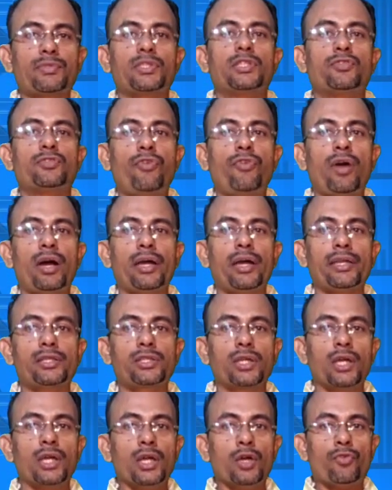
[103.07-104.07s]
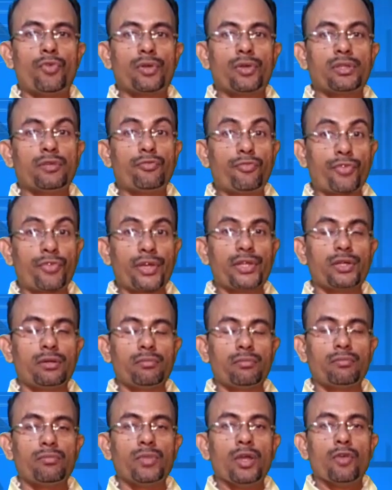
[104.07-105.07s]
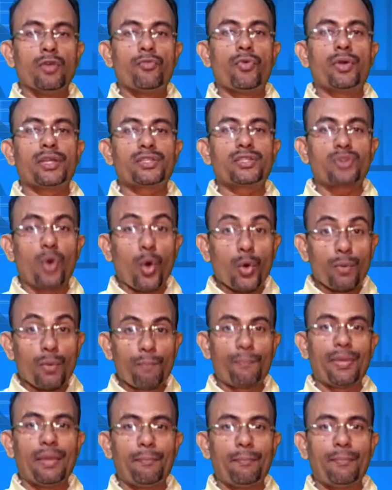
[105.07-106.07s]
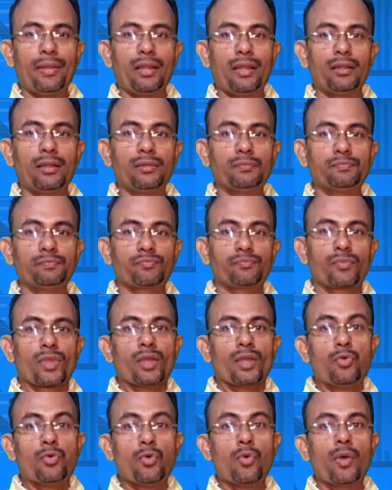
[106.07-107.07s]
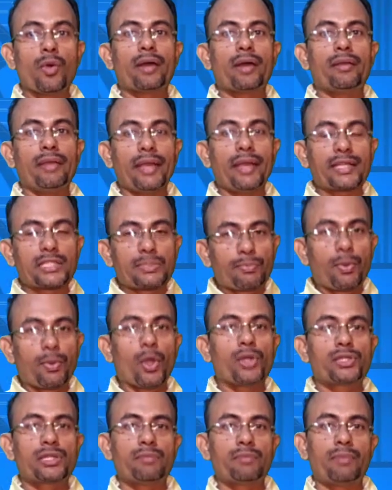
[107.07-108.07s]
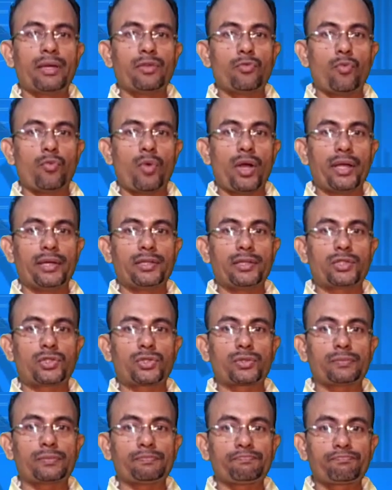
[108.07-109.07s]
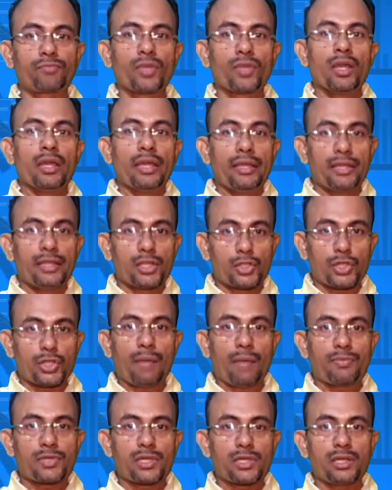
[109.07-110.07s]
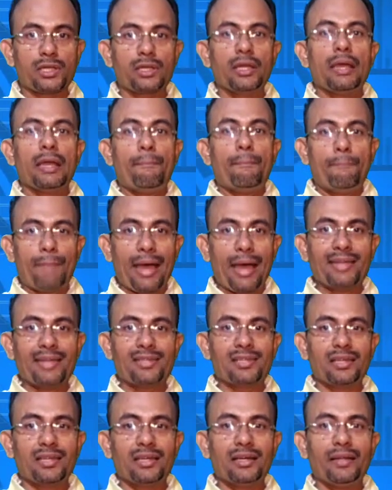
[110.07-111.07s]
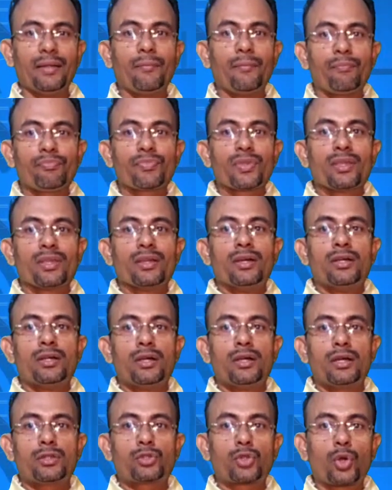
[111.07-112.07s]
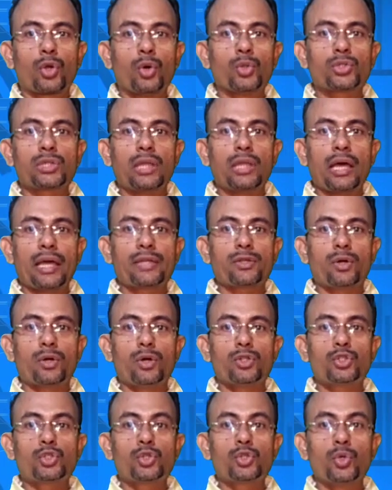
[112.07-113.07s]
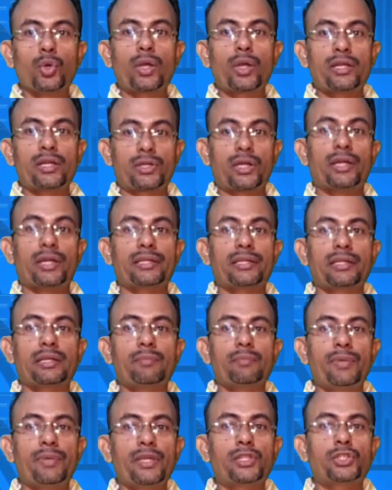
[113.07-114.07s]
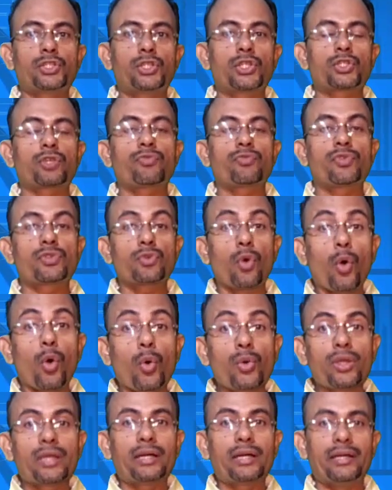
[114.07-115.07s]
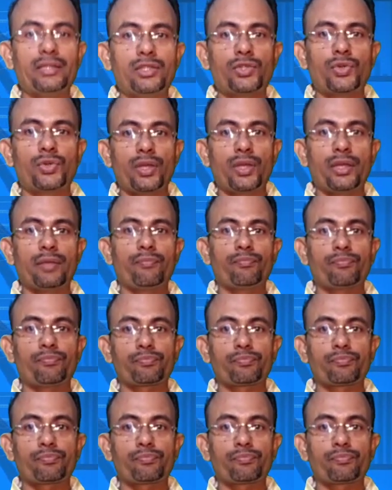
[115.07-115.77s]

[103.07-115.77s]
his fight for the freedom for his own people who were exploited by whites. In the chapter, Mandela throws light on 2 contradictory pictures of his own country.